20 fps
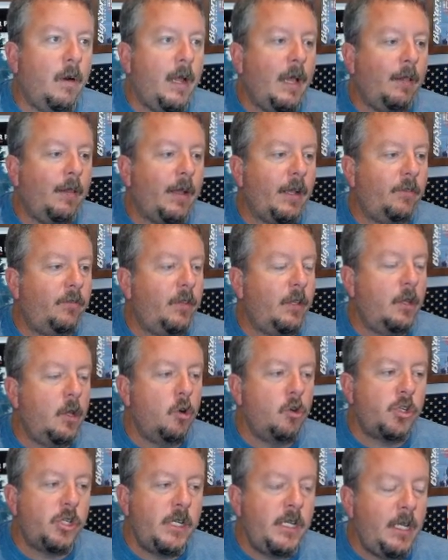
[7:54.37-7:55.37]
at. Like I said, the
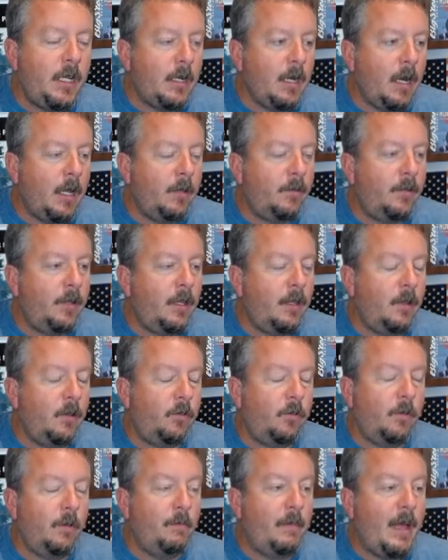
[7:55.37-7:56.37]
ocean heat content.
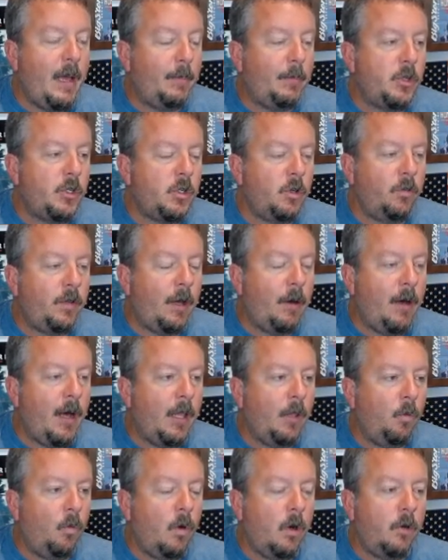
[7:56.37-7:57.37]
This is a map that shows how
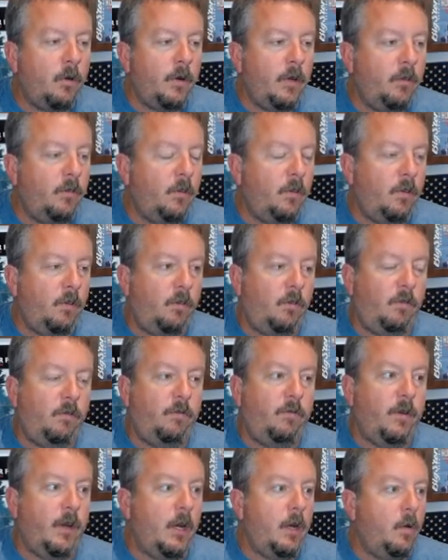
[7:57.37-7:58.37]
hot the water is. It's
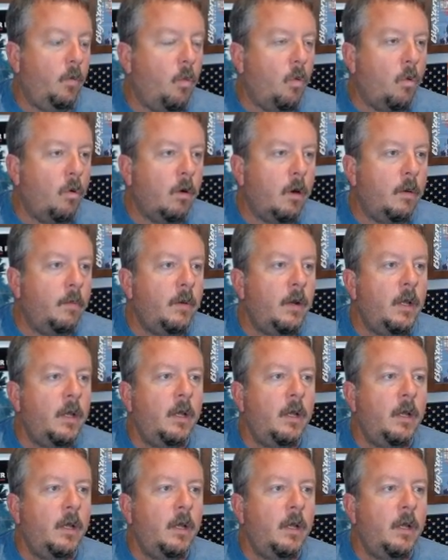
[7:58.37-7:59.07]
very warm.